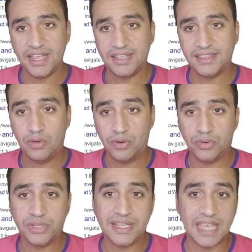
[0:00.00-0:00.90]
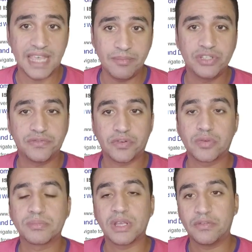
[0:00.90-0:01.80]
downloading the image
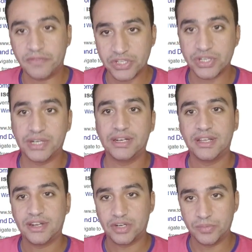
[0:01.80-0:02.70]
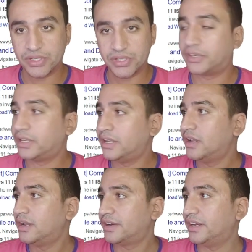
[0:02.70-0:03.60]
from the official repository
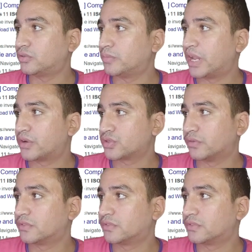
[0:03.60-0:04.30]
related to Microsoft.